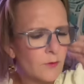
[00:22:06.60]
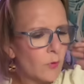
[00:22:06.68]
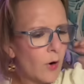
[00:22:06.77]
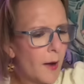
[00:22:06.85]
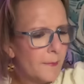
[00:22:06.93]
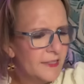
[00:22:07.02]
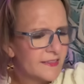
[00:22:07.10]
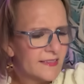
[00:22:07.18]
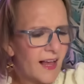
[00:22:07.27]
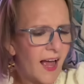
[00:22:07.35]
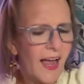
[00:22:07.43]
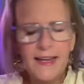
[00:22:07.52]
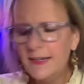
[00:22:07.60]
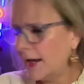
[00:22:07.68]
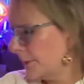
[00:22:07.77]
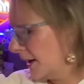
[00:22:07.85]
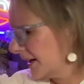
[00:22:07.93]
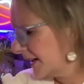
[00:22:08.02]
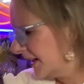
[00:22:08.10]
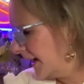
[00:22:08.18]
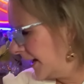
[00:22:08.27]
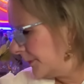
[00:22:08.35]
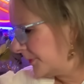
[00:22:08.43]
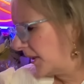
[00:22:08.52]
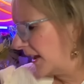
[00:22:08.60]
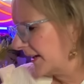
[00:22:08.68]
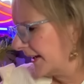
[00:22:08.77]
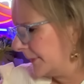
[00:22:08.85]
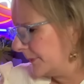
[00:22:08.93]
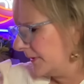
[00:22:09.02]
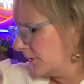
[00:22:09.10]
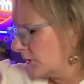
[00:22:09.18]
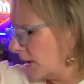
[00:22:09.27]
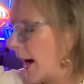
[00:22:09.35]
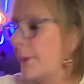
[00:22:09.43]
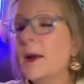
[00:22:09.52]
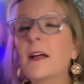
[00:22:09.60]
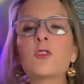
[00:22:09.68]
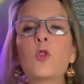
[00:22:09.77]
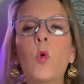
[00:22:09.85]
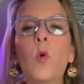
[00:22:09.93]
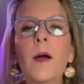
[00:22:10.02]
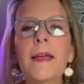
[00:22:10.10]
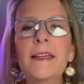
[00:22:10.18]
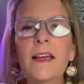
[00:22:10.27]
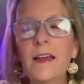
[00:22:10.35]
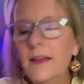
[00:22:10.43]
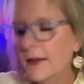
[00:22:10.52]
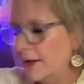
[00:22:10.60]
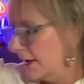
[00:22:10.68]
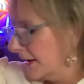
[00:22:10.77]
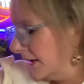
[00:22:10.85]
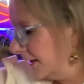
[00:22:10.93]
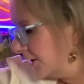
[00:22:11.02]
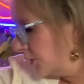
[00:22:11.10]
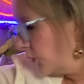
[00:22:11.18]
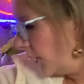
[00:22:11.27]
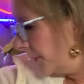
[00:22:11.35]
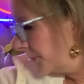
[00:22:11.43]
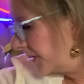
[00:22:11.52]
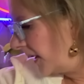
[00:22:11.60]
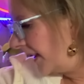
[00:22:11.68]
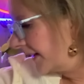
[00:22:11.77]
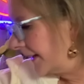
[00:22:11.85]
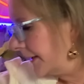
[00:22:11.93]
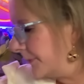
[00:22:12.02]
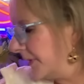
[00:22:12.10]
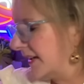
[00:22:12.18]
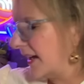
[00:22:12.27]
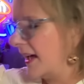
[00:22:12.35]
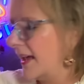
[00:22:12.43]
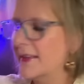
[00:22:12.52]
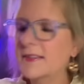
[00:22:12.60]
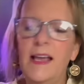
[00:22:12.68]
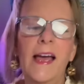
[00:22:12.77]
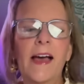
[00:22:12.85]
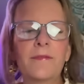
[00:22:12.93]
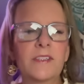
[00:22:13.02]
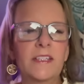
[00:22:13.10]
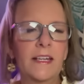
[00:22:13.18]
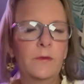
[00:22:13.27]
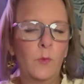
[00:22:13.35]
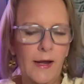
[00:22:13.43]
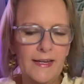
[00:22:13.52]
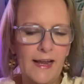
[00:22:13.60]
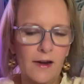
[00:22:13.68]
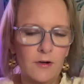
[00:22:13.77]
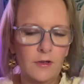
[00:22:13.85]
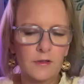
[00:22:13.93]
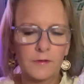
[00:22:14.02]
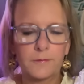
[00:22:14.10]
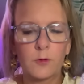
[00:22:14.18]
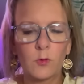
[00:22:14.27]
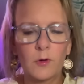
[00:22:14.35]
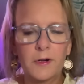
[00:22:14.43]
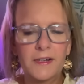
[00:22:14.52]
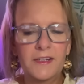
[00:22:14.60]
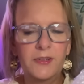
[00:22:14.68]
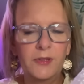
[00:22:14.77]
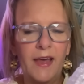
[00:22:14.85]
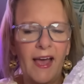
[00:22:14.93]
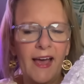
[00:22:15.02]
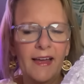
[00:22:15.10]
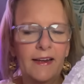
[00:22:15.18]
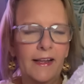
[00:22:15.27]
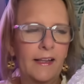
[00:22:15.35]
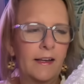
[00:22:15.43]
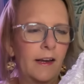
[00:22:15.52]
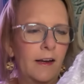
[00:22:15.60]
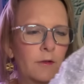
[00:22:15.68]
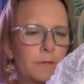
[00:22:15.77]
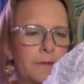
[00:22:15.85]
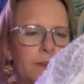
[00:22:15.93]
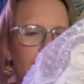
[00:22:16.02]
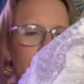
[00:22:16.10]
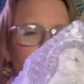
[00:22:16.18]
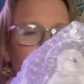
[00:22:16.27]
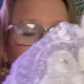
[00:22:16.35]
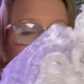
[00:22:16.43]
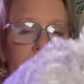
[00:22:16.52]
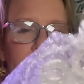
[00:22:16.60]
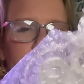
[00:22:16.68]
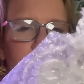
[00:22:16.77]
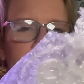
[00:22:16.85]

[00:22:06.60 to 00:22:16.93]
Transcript: The ramen sign? I'm not going to unplug it. I'm not going to unplug it because I have to get way down on the floor to do that and I don't feel like doing that.